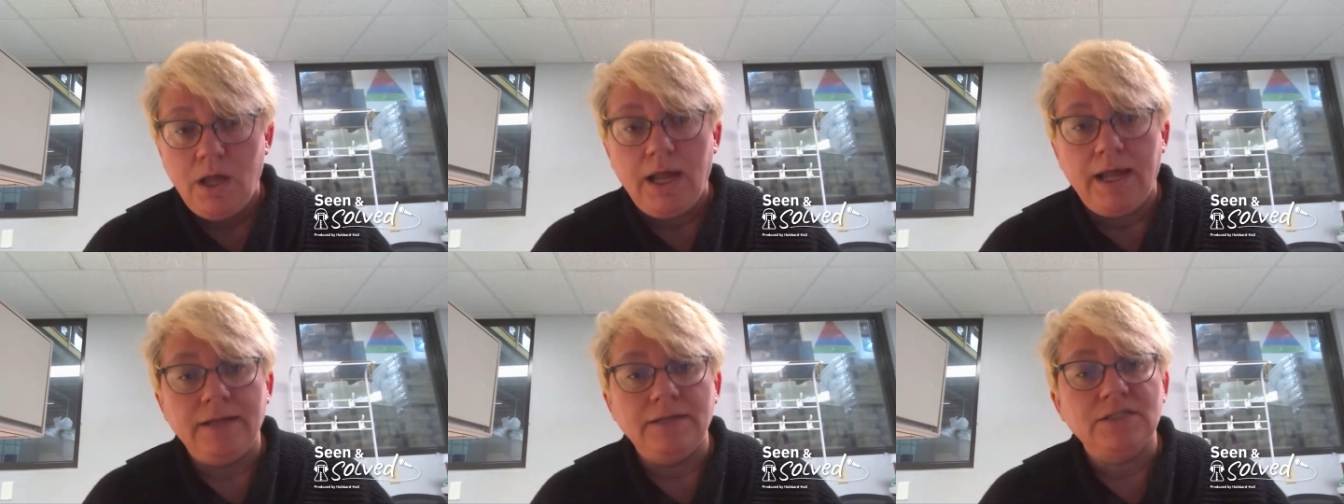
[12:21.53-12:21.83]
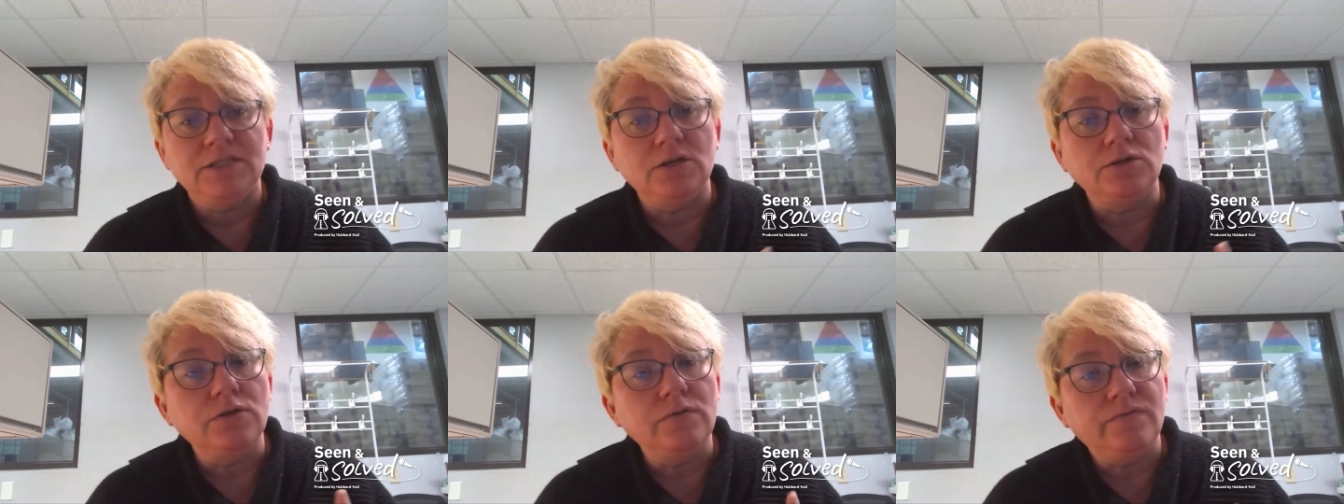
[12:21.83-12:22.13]

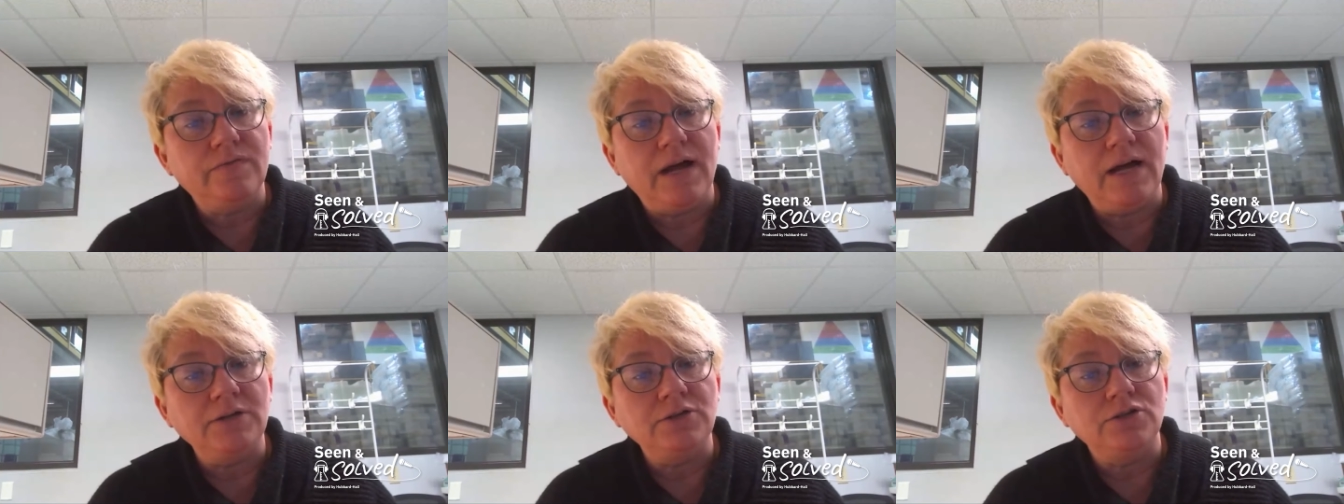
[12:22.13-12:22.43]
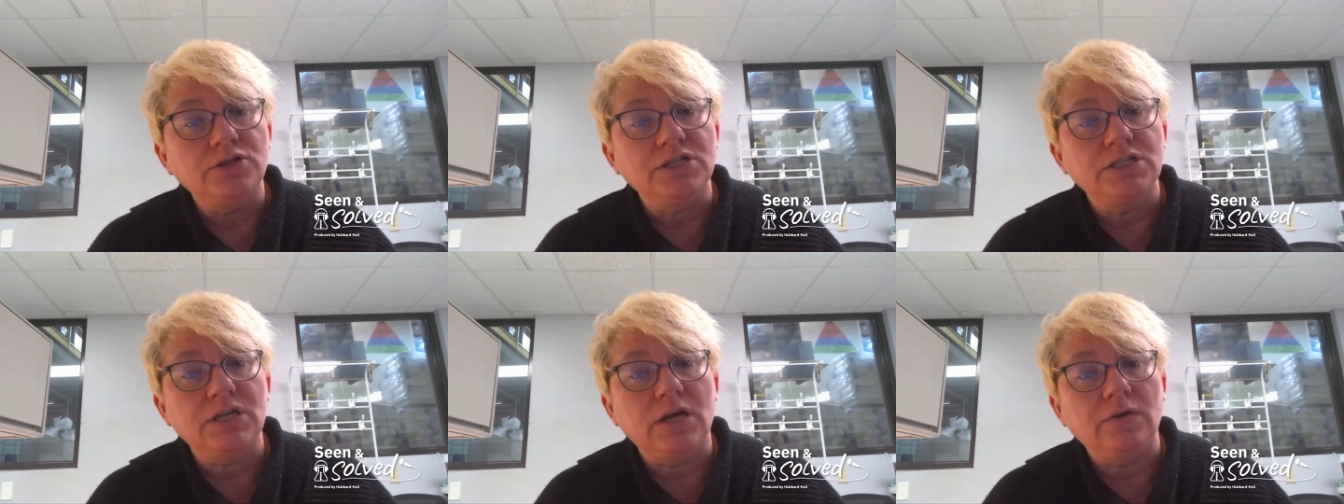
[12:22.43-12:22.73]
and so you find
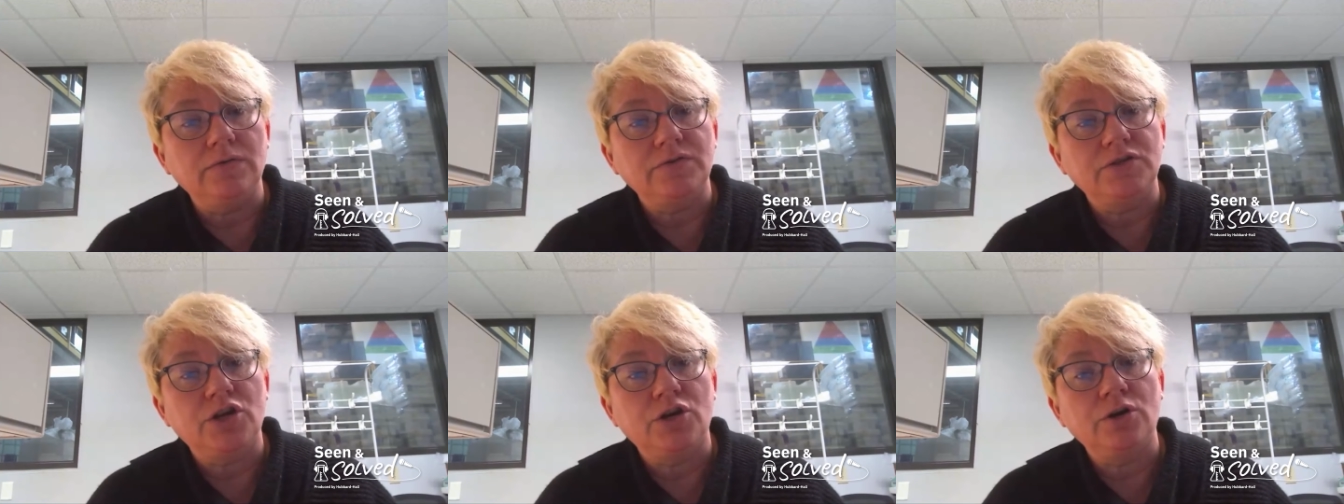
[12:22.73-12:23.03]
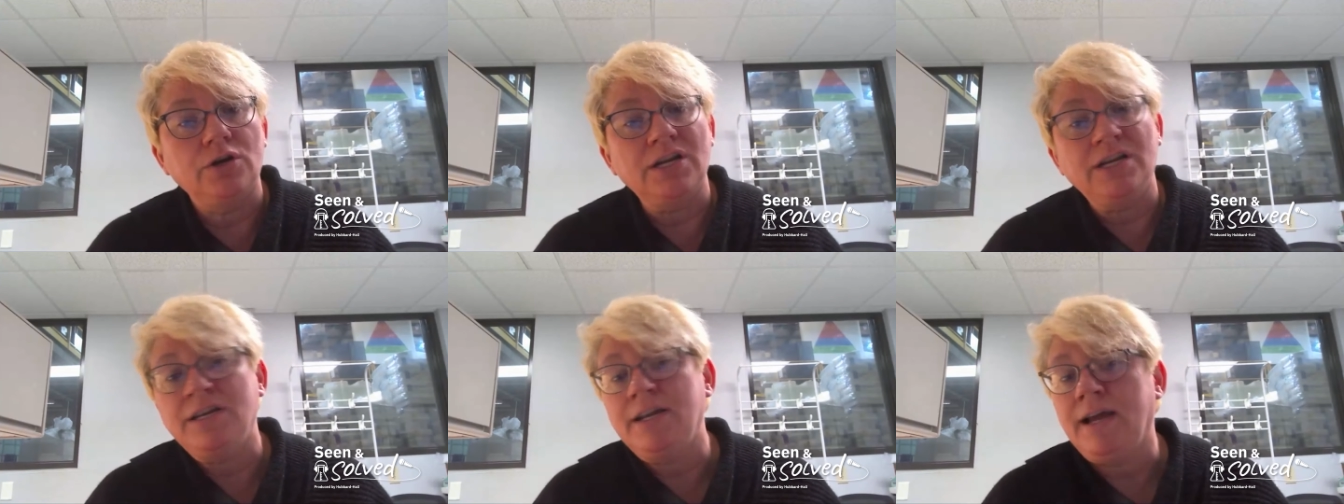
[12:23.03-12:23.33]
yourself
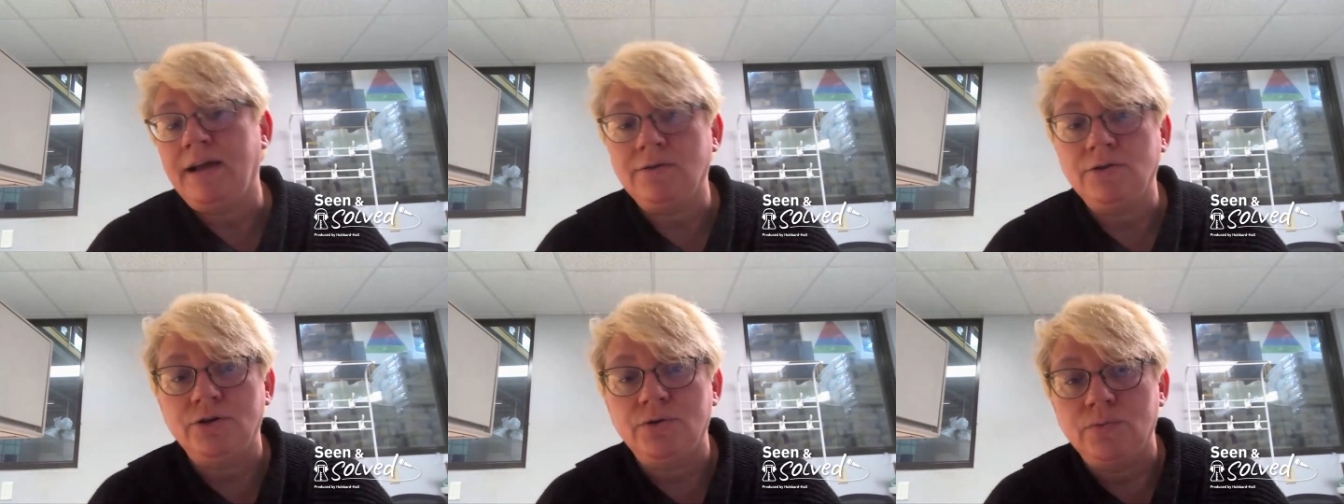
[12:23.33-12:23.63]
turning down